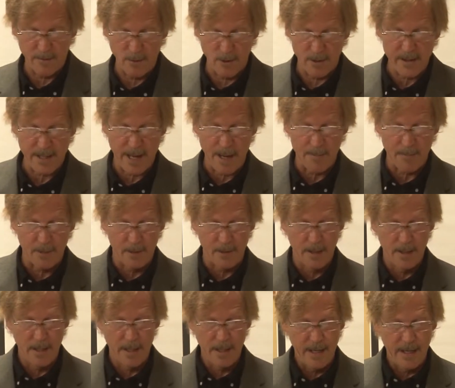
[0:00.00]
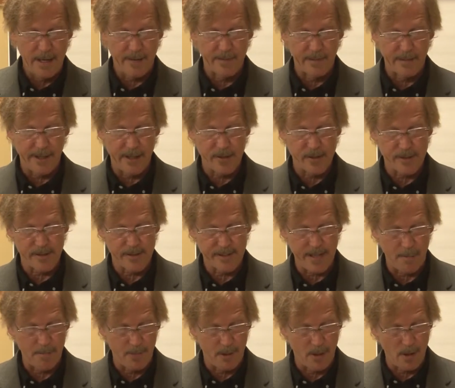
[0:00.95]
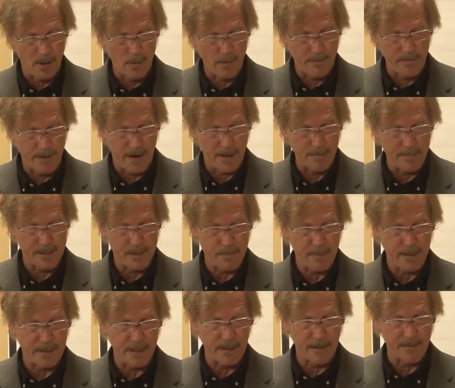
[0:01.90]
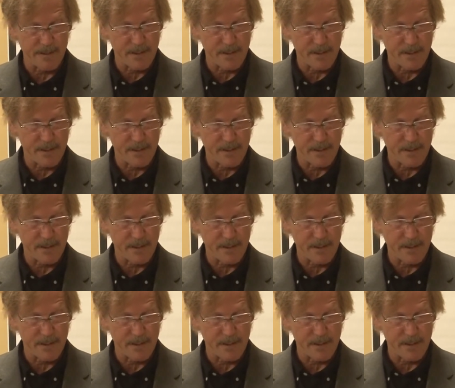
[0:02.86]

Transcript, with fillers: For example, in the letters of St. Paul, we find him speaking